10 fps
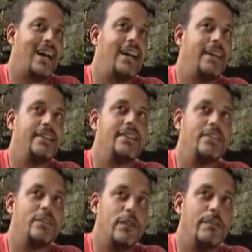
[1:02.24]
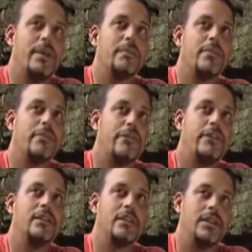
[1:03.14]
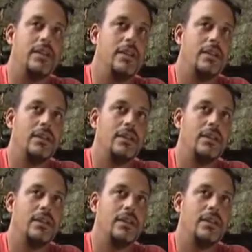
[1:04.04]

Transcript: I remember feeling